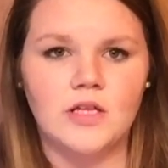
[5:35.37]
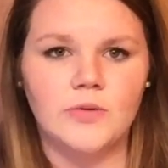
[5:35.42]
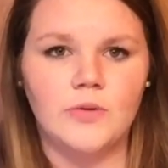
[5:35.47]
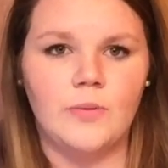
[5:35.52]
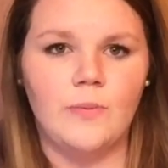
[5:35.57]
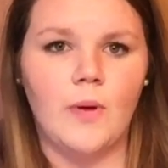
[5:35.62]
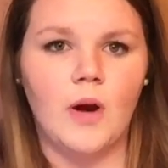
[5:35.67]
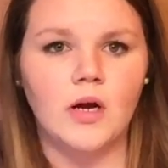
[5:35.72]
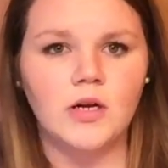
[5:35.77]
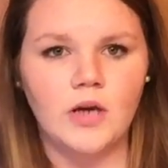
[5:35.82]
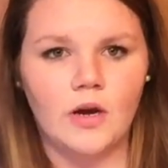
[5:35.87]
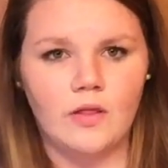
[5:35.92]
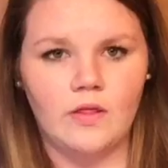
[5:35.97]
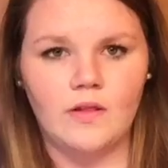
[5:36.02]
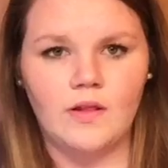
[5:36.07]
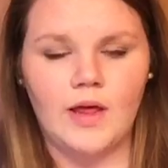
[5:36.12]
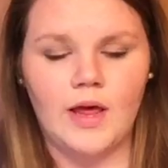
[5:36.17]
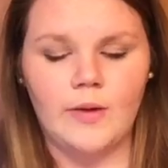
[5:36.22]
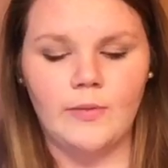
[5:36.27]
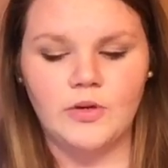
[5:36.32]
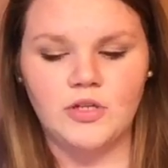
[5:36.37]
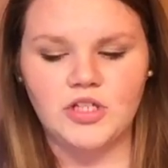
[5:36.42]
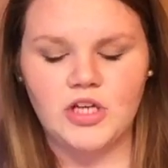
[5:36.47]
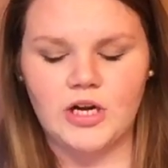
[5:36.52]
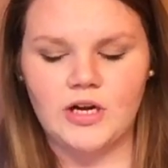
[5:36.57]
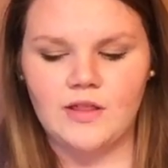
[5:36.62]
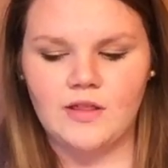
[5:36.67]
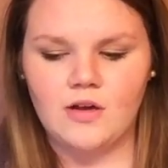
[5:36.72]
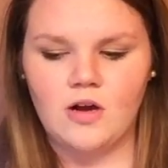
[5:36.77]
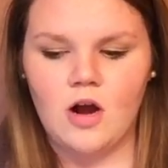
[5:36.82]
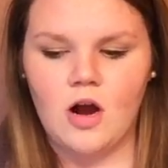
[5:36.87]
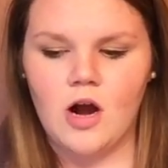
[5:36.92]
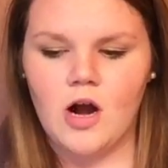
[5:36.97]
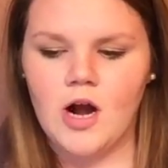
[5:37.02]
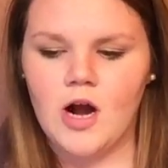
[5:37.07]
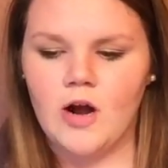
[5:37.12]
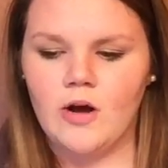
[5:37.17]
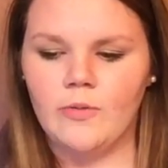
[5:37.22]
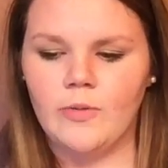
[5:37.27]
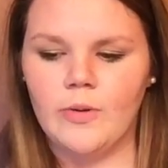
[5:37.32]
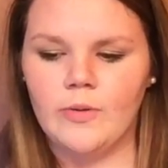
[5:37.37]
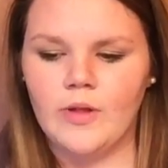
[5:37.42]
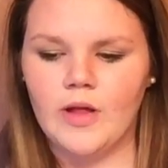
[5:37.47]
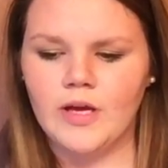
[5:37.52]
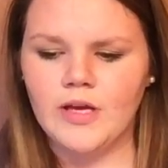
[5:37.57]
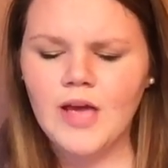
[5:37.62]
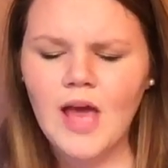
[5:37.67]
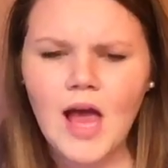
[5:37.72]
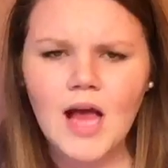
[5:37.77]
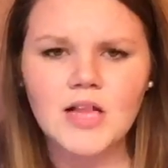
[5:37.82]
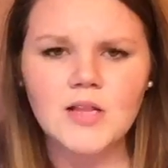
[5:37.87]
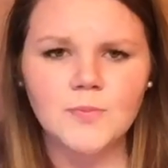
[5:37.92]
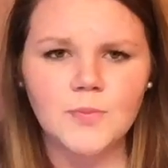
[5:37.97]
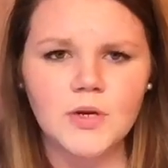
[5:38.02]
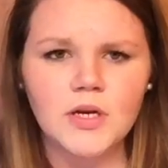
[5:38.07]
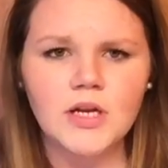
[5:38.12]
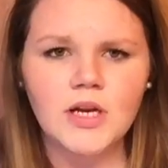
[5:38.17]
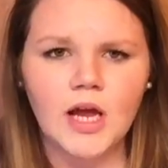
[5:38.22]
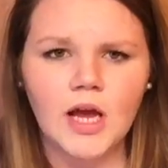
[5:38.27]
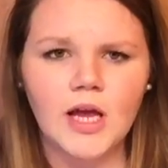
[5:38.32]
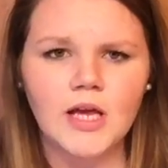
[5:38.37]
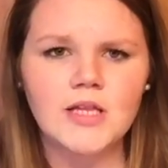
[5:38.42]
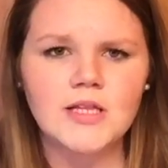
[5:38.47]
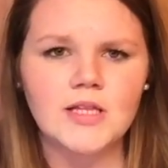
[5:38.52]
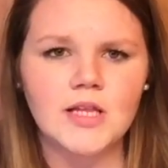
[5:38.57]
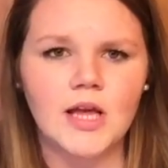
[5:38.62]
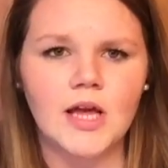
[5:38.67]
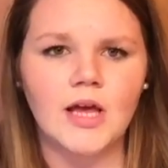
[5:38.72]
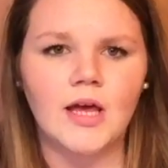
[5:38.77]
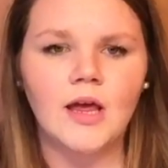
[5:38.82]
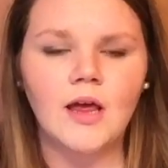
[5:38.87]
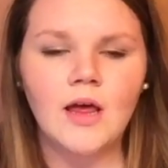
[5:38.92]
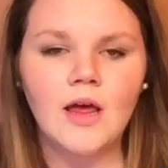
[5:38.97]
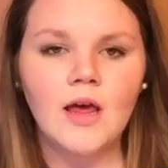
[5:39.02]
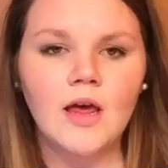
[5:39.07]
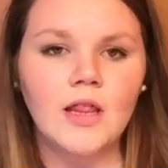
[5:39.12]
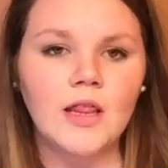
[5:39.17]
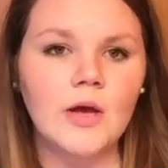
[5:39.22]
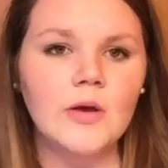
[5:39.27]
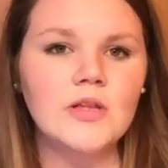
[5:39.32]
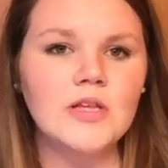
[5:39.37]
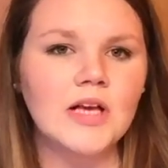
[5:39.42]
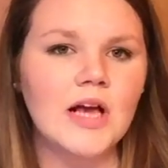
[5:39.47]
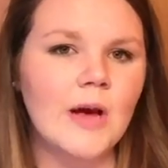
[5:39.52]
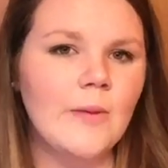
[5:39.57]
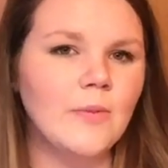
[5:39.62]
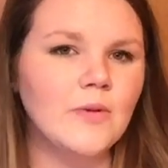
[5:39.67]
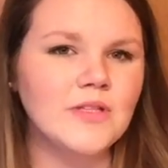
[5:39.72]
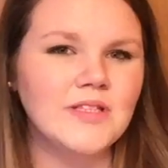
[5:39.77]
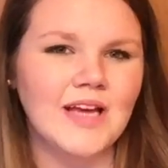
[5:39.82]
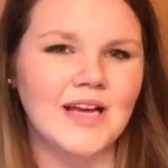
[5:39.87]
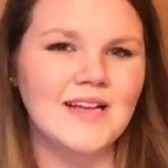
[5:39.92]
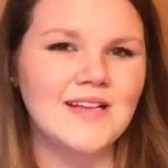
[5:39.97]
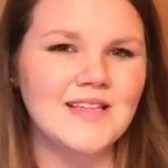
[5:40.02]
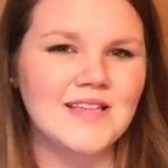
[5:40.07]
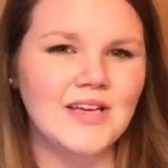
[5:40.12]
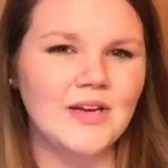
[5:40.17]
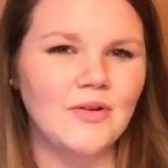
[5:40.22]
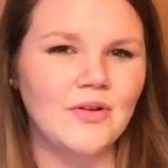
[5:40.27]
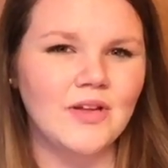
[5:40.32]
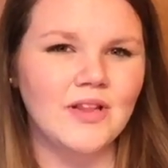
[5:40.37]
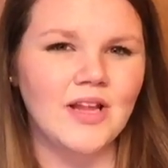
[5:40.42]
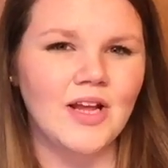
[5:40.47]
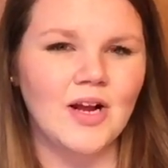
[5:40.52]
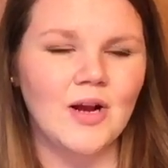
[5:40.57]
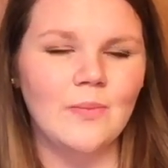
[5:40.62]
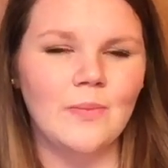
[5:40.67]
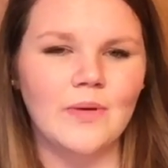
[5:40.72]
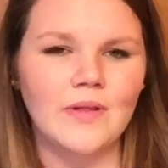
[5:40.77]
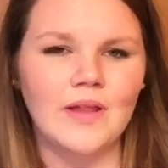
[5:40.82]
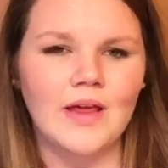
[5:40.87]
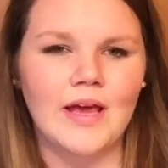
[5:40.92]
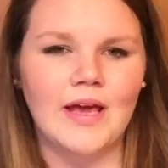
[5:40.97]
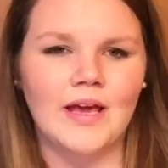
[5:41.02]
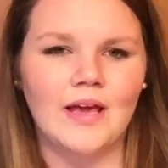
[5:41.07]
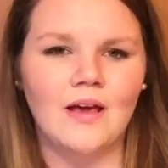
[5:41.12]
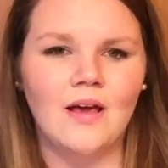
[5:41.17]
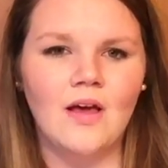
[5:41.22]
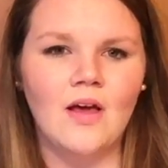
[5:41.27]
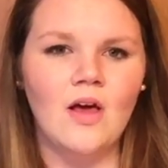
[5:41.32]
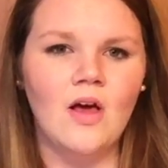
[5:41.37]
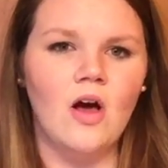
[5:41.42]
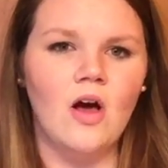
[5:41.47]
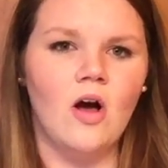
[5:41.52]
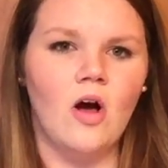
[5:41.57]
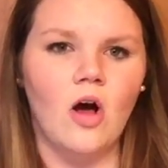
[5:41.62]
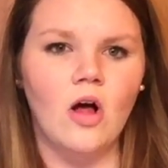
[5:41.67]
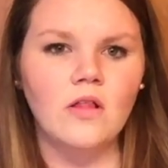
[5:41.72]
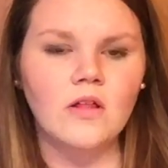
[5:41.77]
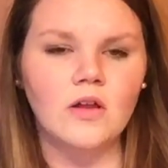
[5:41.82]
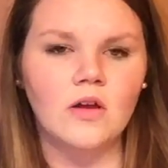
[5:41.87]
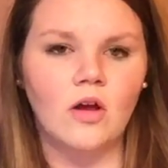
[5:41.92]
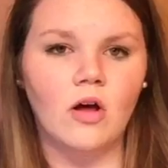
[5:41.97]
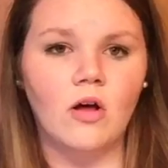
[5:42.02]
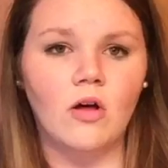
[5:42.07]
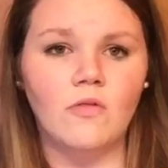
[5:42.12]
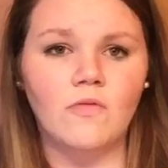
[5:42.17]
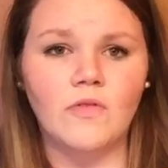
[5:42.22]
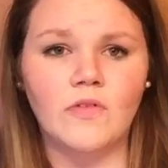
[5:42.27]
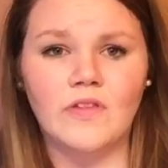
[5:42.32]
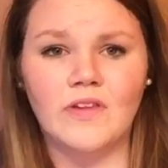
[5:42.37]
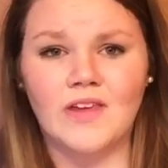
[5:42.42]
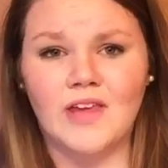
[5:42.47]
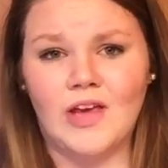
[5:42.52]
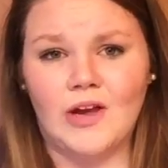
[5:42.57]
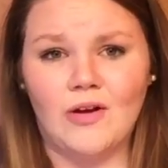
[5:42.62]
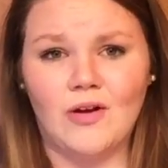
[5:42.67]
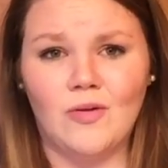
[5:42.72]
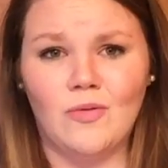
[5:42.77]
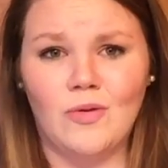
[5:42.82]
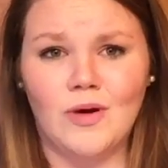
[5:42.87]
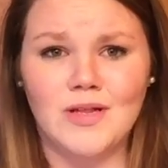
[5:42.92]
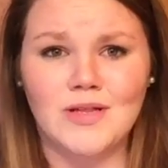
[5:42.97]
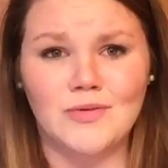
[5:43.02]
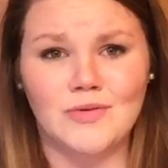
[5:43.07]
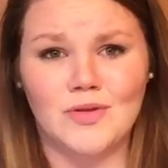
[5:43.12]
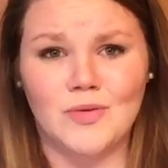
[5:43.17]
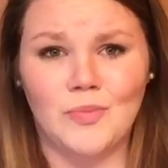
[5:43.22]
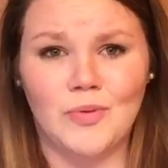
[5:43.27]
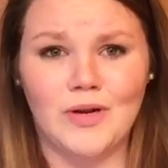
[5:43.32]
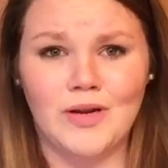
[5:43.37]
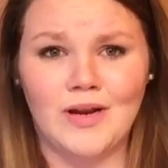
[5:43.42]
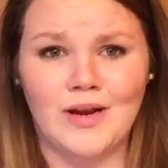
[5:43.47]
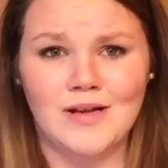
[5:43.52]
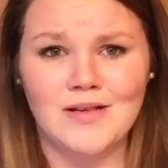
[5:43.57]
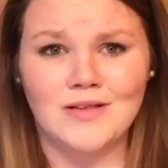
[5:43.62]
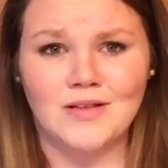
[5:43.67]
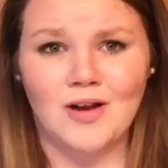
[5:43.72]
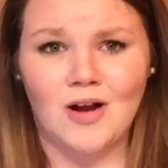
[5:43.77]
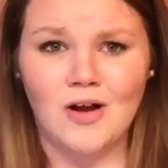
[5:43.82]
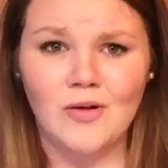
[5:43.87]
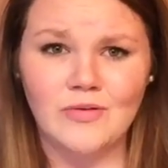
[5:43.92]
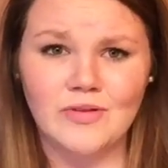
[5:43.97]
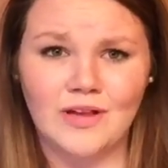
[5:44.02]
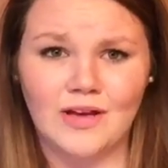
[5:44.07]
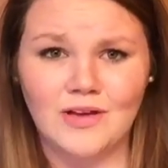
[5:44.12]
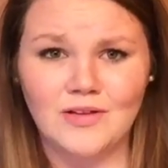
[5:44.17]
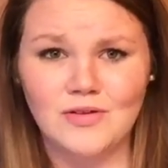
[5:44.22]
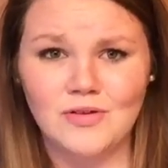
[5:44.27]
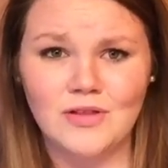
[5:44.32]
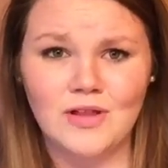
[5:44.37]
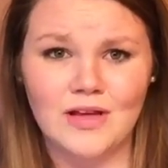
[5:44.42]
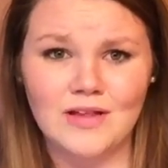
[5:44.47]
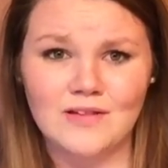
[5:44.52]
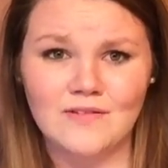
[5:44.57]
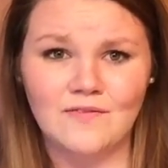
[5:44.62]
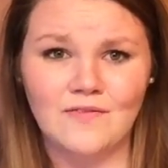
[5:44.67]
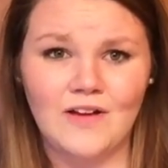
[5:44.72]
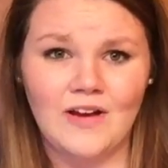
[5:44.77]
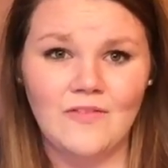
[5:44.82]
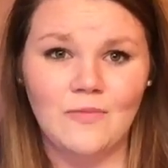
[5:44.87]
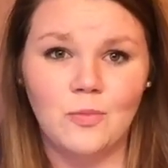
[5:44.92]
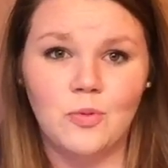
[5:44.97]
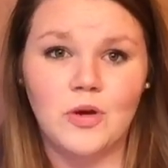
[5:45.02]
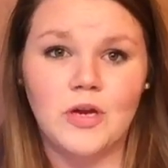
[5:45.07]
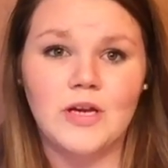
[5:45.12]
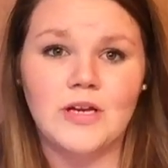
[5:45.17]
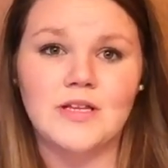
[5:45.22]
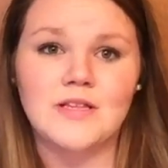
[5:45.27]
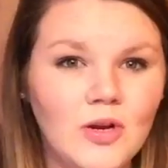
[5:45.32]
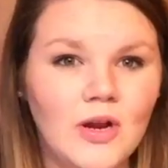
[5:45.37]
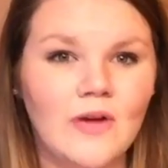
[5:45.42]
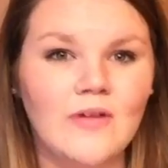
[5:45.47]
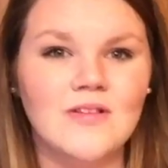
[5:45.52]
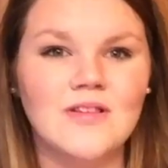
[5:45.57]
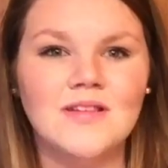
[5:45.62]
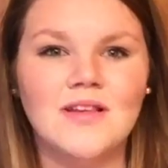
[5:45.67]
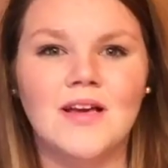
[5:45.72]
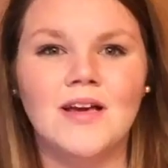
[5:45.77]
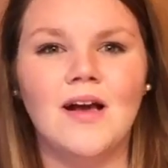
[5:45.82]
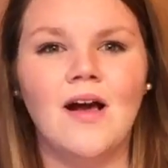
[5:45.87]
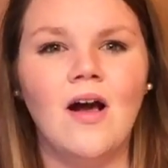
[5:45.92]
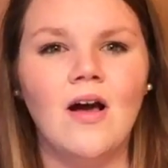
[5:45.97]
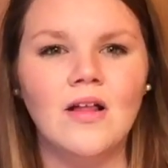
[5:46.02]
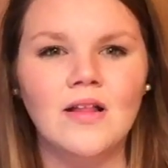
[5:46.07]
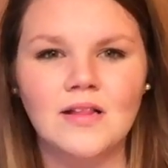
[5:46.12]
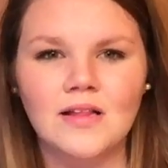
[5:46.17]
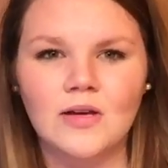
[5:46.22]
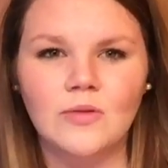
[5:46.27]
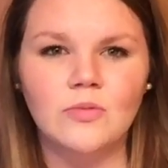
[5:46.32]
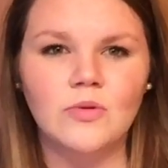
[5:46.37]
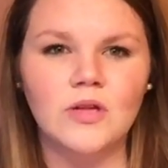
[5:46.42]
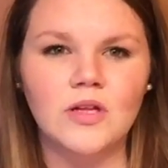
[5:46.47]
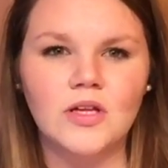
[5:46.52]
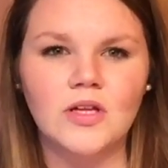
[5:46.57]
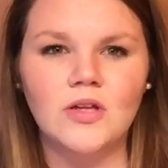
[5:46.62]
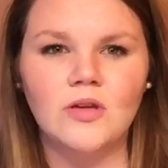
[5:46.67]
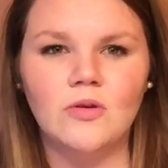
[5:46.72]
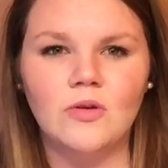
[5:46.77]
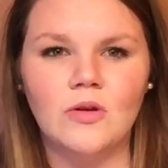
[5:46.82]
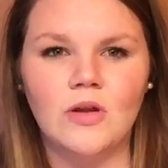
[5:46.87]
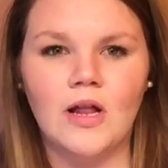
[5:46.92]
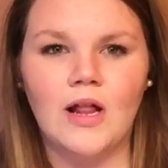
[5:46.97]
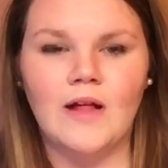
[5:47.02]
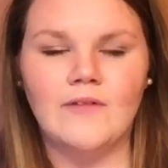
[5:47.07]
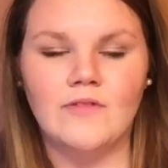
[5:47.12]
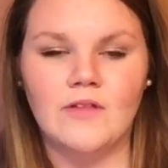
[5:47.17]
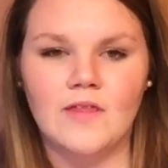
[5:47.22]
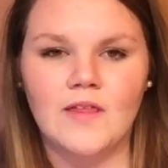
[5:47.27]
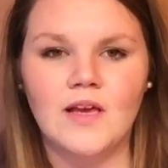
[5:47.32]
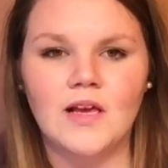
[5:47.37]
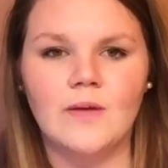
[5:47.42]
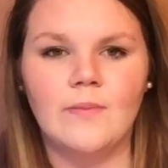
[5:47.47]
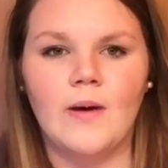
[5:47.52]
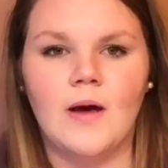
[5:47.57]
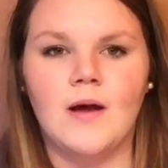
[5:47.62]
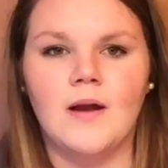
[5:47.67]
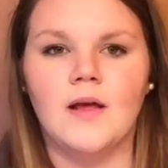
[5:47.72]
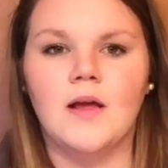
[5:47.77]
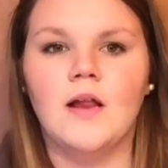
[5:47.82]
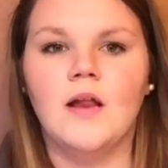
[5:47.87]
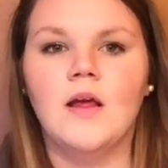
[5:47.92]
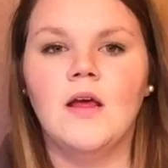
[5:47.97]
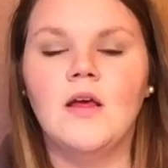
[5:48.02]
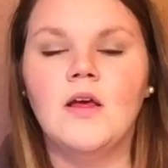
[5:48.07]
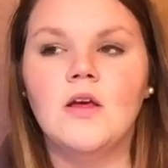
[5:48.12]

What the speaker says: So we parked under the light, we checked the car out. We were like, yeah, it's pretty nice. Like, there's a couple dents here and there, but like, all in all, for the year it was a pretty nice car. It was like a 2005 Prius. And I was like, oh, it's like really cute. I'll have to think about it.